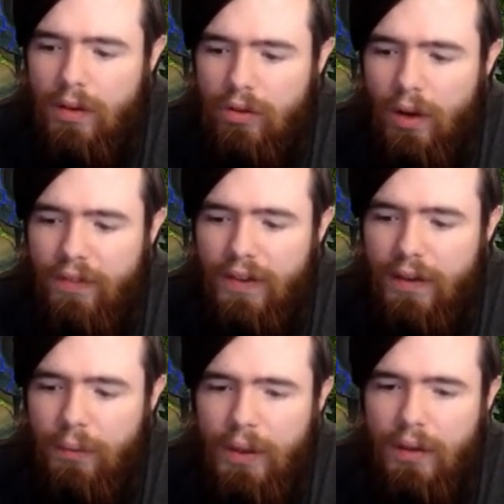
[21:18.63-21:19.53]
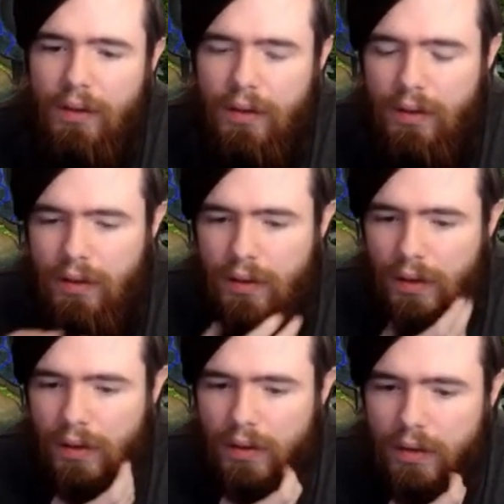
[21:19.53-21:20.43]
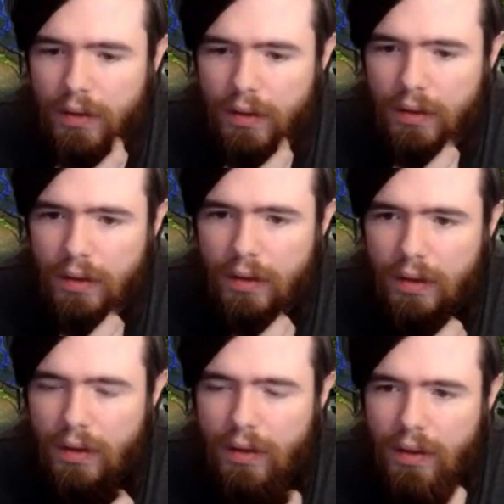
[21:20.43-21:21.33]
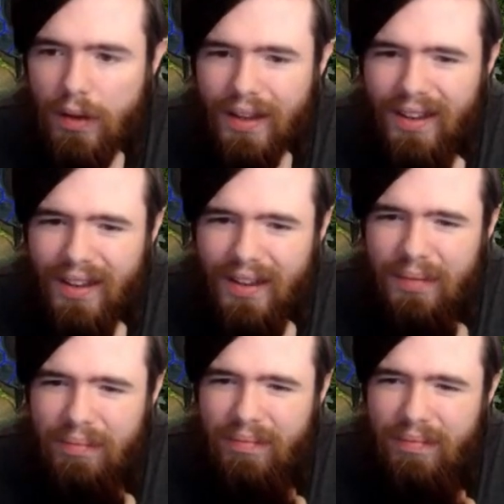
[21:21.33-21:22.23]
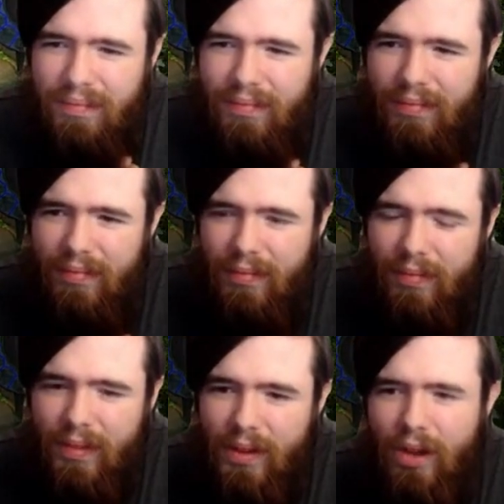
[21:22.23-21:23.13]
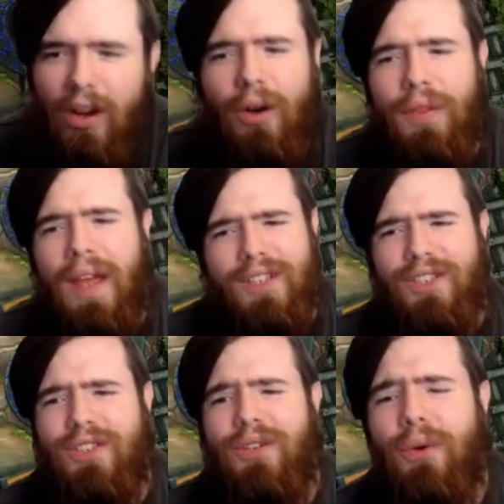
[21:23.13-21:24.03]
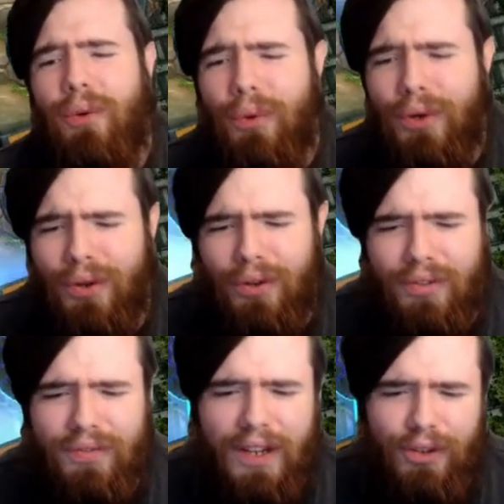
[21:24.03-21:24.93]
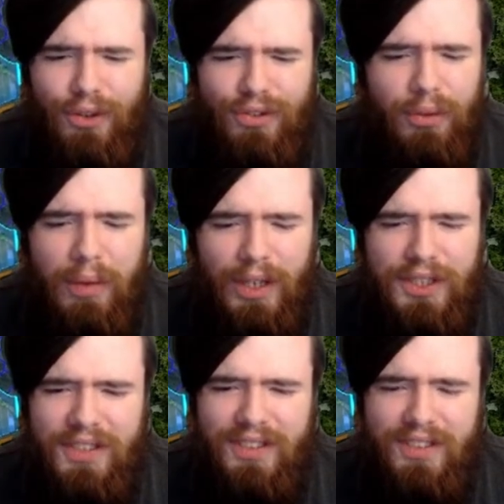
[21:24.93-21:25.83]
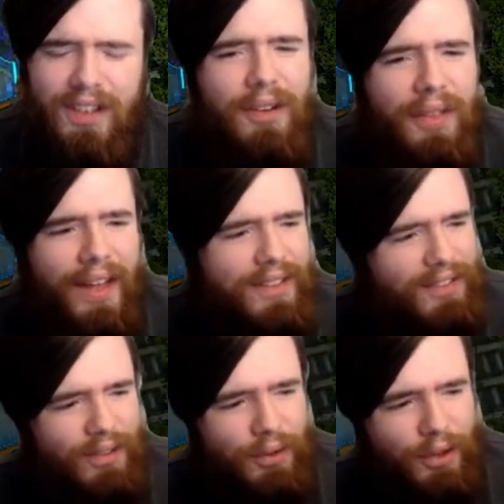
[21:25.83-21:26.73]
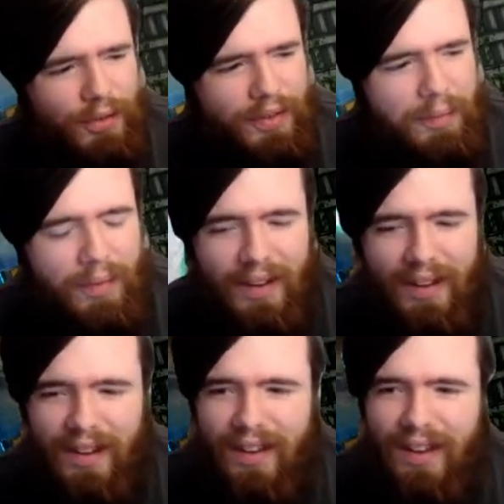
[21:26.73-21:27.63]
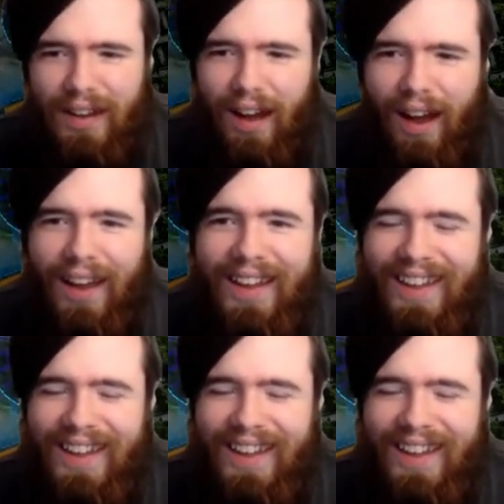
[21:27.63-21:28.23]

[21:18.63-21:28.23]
So I think we... Um... Oh, that's so good. Thank you so much. Oh, that's so good of him. Uh,